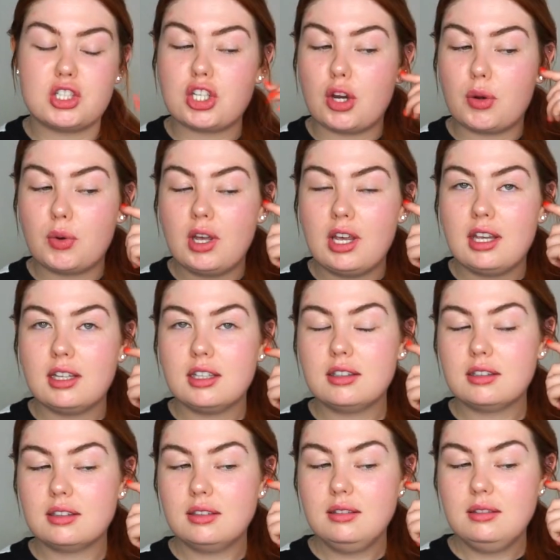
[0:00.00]
So
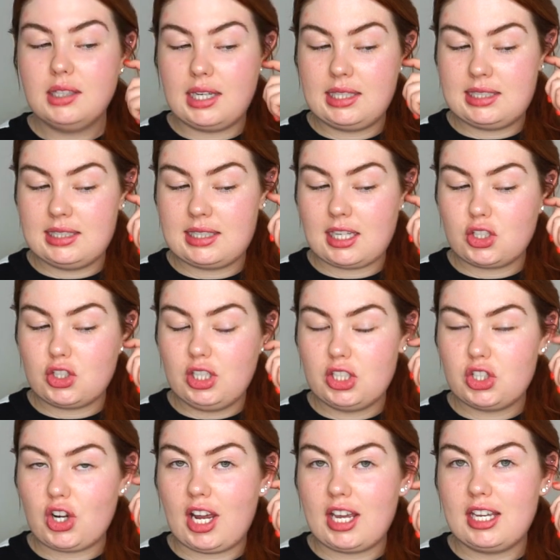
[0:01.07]
I did actually
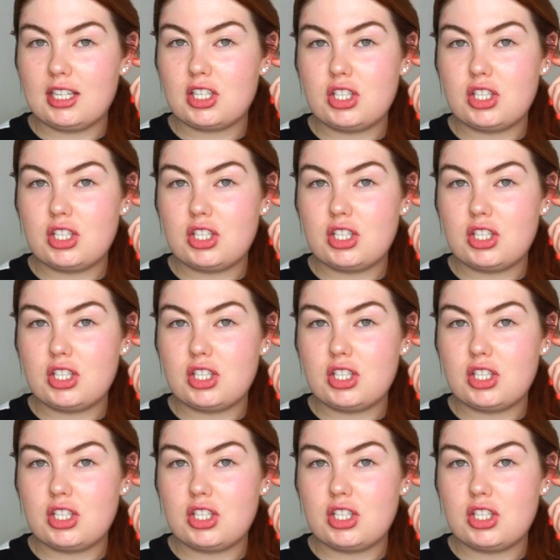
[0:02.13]
try it.